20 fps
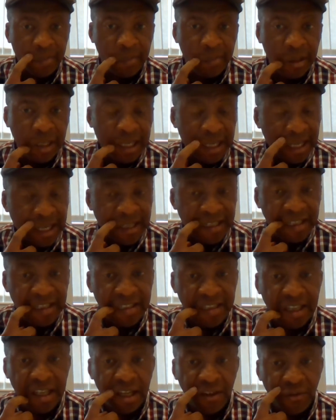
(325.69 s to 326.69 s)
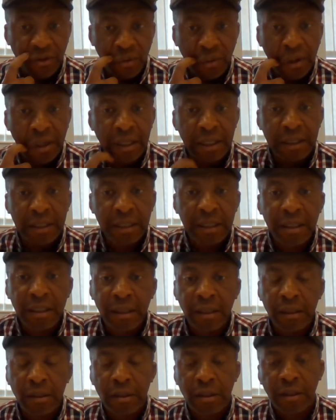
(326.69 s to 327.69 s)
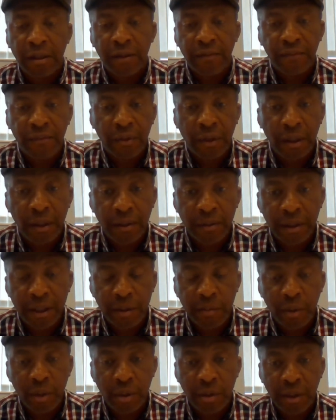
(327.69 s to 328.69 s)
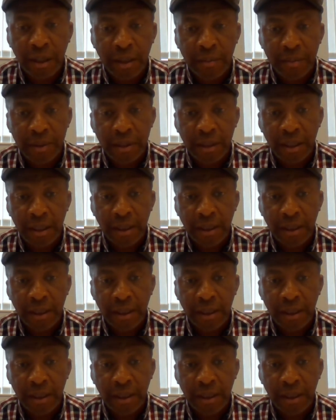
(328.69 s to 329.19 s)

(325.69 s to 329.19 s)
But again, as I said, if you wanted details of these programs,